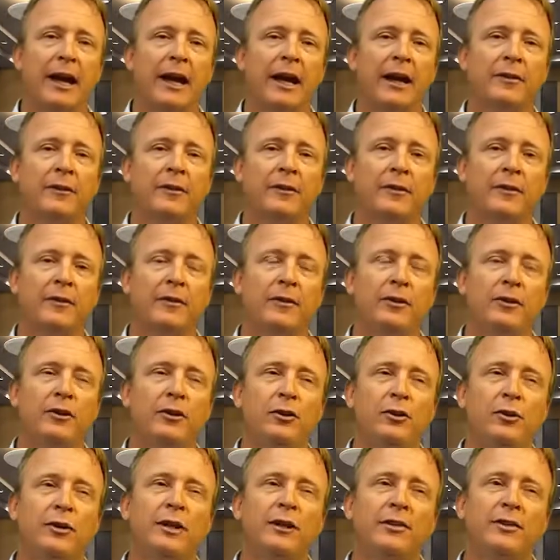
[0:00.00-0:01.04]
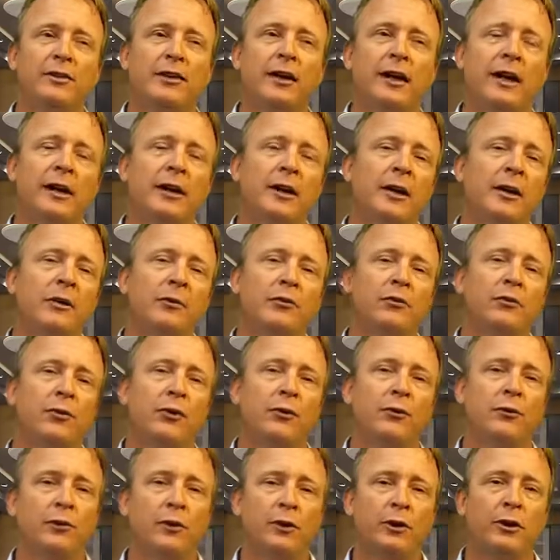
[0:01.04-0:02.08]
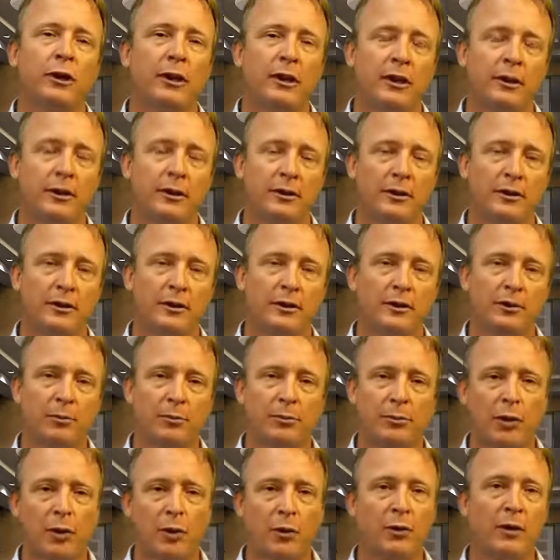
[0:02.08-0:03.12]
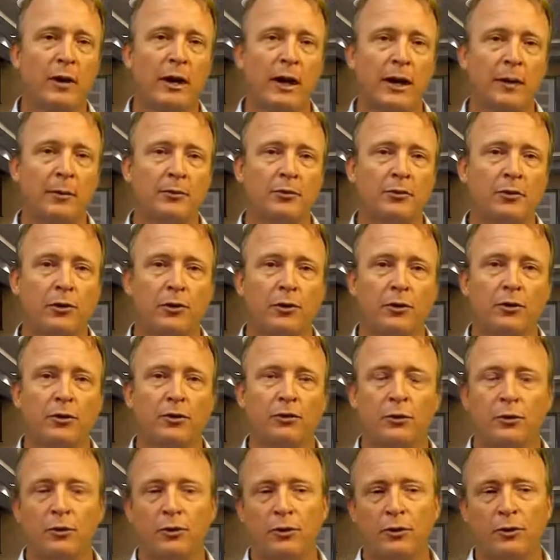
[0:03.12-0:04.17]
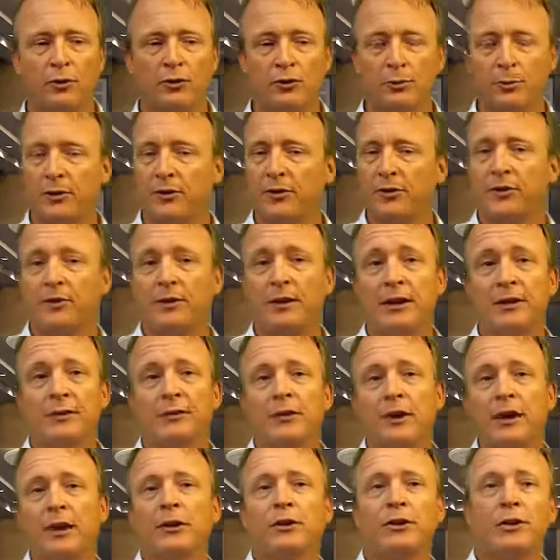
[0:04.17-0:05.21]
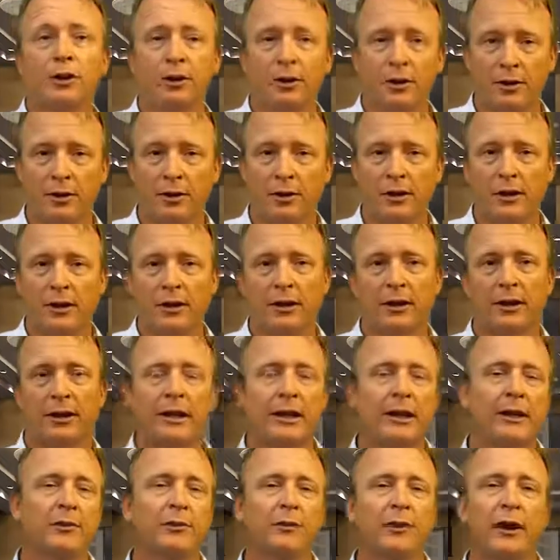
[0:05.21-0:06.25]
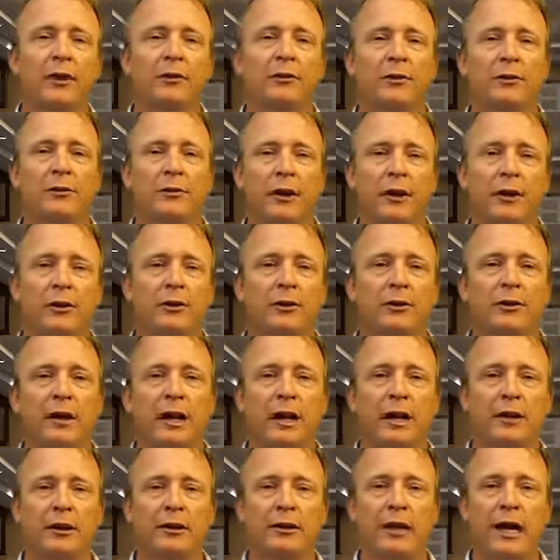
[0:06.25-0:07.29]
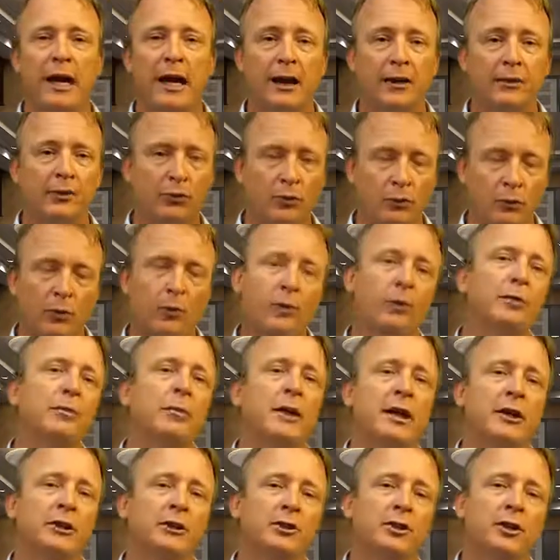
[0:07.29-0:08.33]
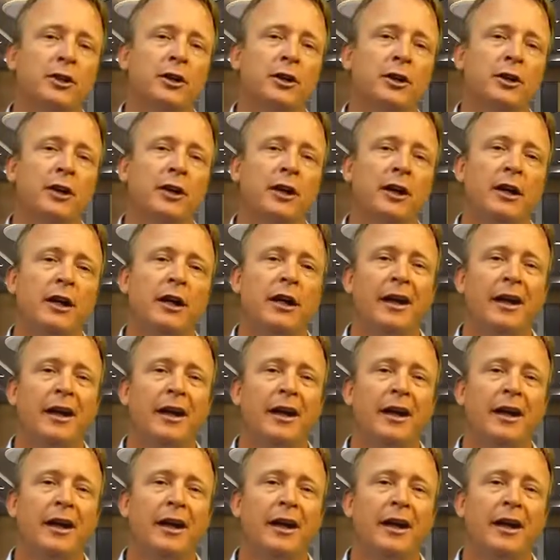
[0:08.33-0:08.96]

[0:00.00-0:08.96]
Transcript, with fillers: And you could sign up for affiliate programs through the specific vendor. Like if I have a vendor that has a roller measure